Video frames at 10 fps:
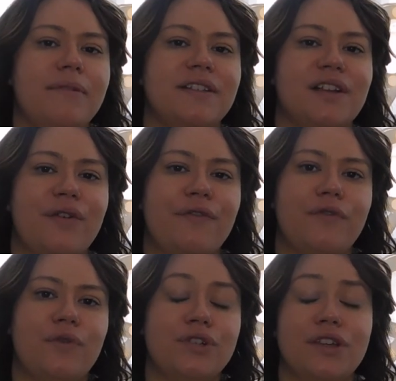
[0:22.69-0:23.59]
So
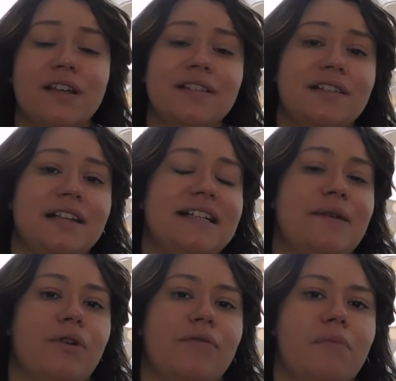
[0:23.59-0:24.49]
for 2016,
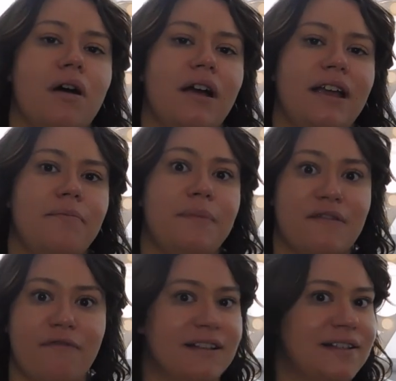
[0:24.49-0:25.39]
one of my big
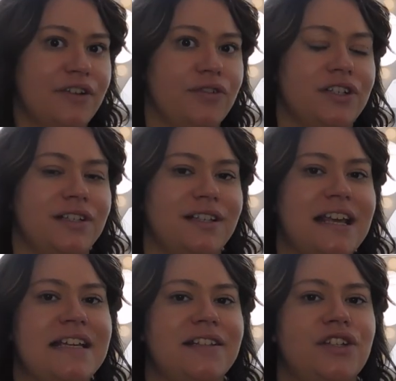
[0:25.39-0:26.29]
resolutions
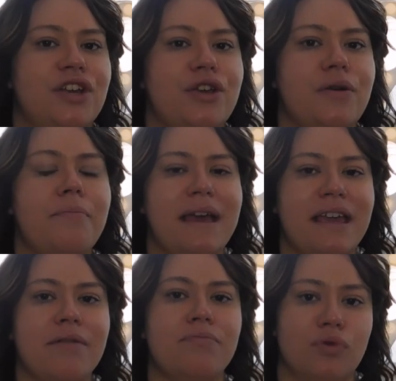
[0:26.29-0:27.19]
is to
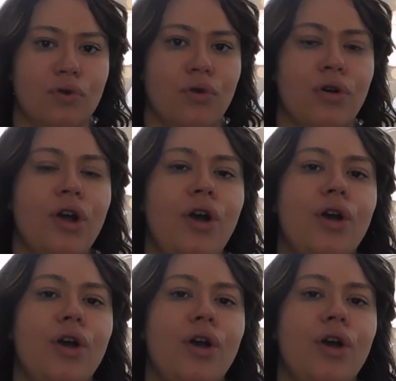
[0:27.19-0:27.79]
make more